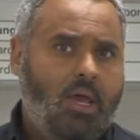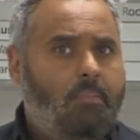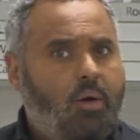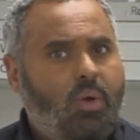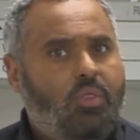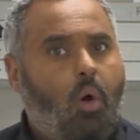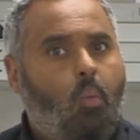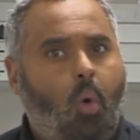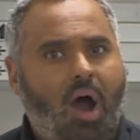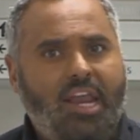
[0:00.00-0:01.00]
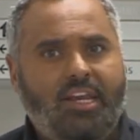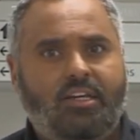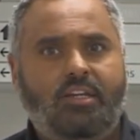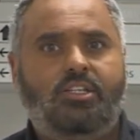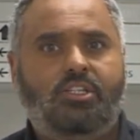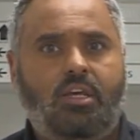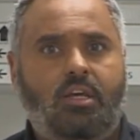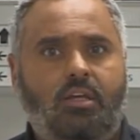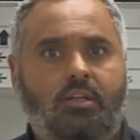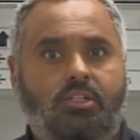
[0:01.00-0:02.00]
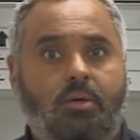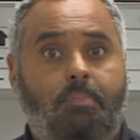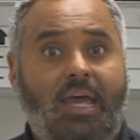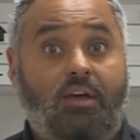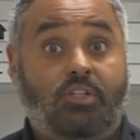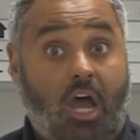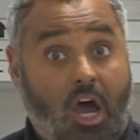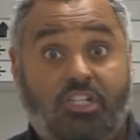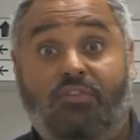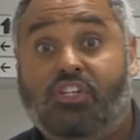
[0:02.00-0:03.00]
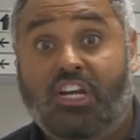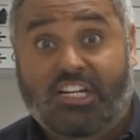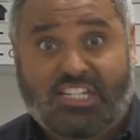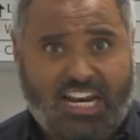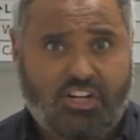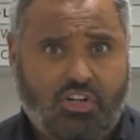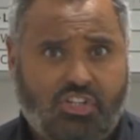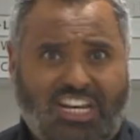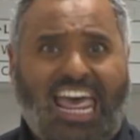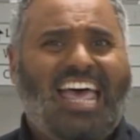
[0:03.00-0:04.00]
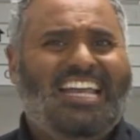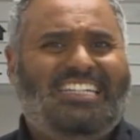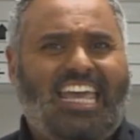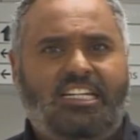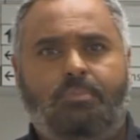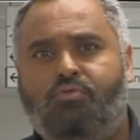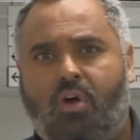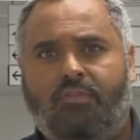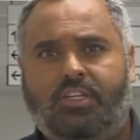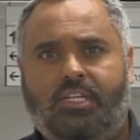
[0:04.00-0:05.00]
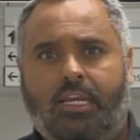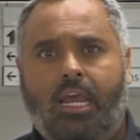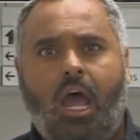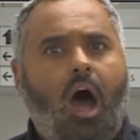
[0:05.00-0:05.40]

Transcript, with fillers: but with wider concerns about artificial intelligence and data privacy,